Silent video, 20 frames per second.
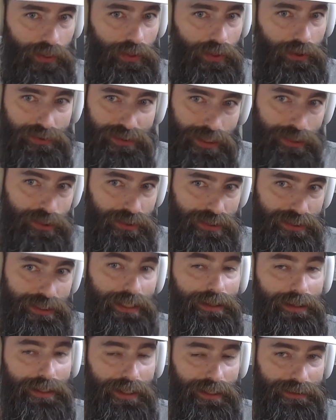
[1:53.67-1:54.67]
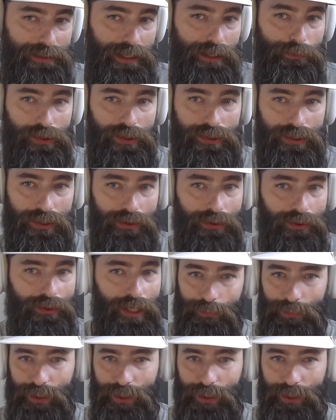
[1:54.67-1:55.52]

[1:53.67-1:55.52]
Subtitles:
those interesting things up into a